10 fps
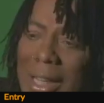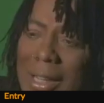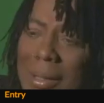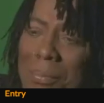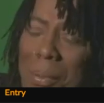and
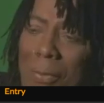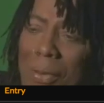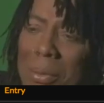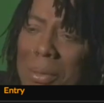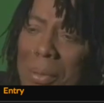saw him
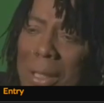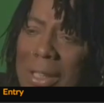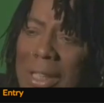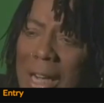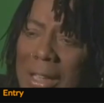as a
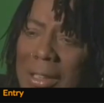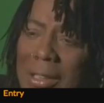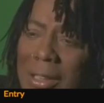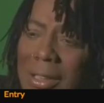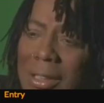worthy and
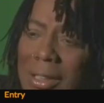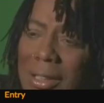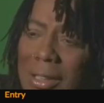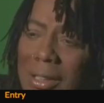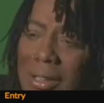
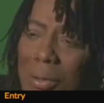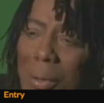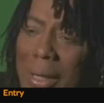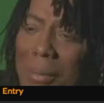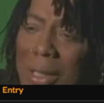admirable
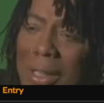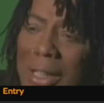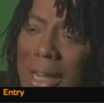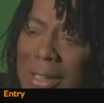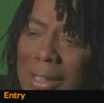
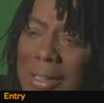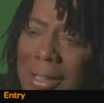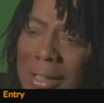adversary,